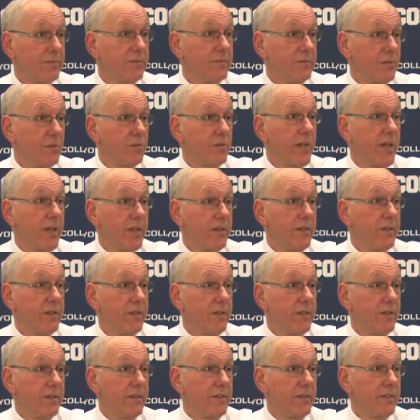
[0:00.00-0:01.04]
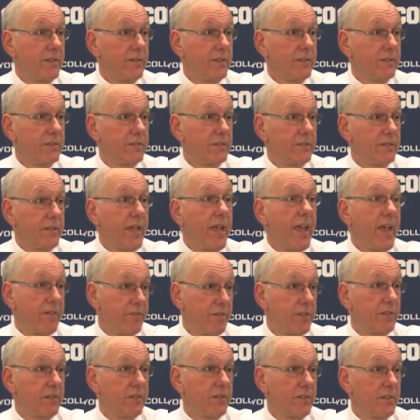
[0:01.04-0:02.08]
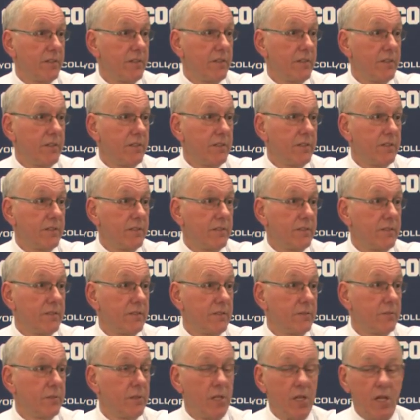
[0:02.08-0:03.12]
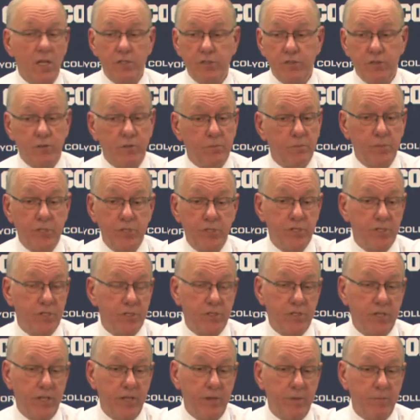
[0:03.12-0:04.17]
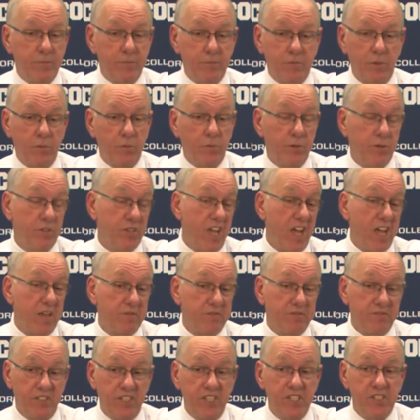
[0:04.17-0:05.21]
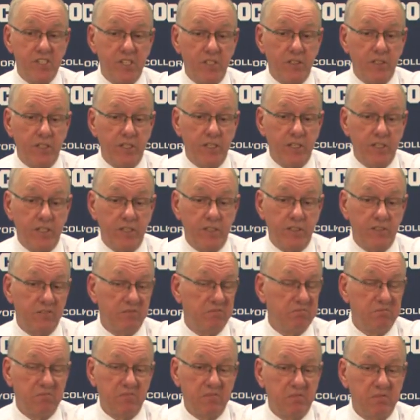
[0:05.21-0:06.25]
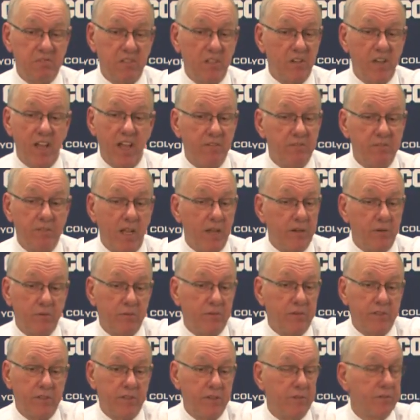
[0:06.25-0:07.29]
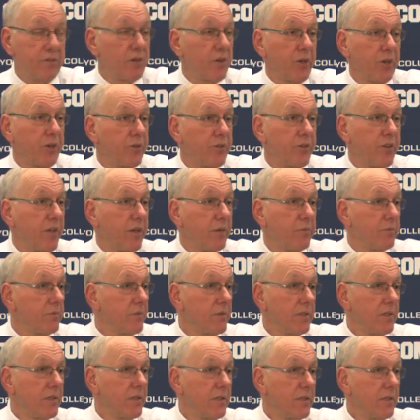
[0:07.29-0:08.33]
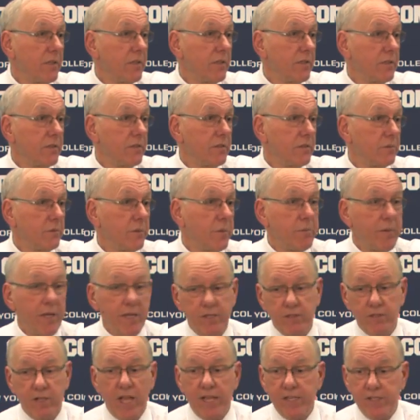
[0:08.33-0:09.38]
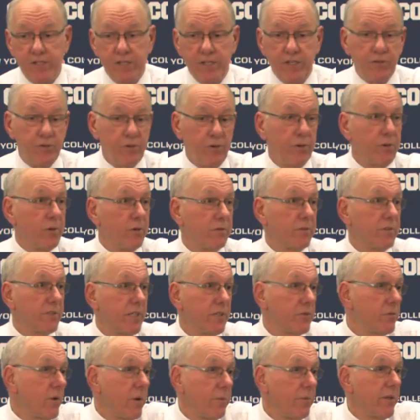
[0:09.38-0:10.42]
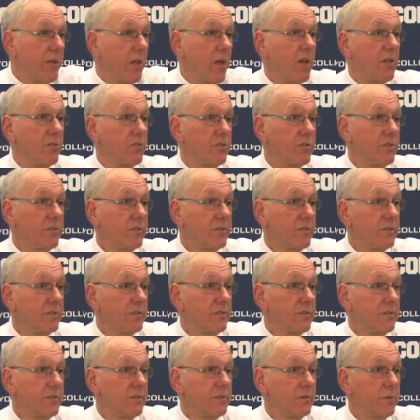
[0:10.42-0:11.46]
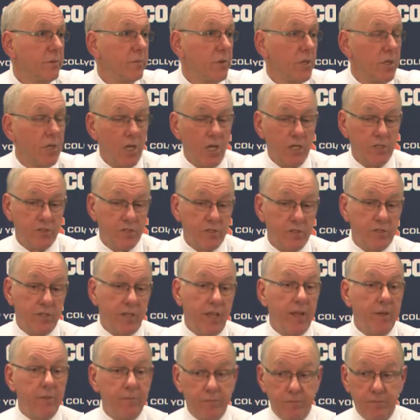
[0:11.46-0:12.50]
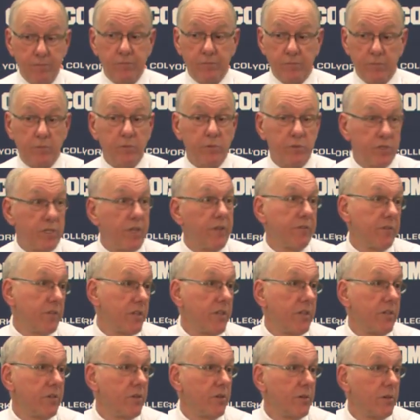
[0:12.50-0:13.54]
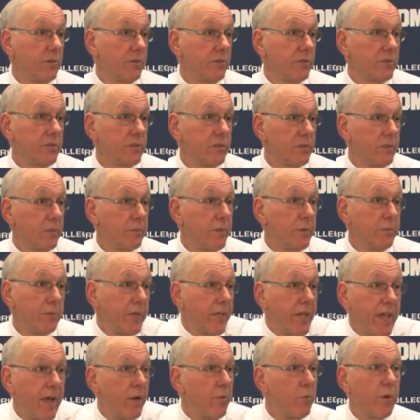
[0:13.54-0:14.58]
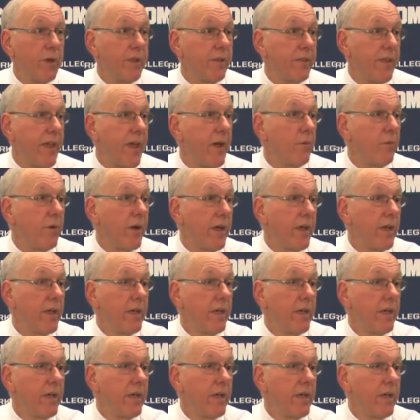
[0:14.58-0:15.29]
Okay? They haven't. We lost to a Michigan team where we shot decently and they're not I don't think they're a very good team. And we made 19 turnovers. That's why we lost. We would have lost this game with 17 turnovers. I mean, we can't win that way.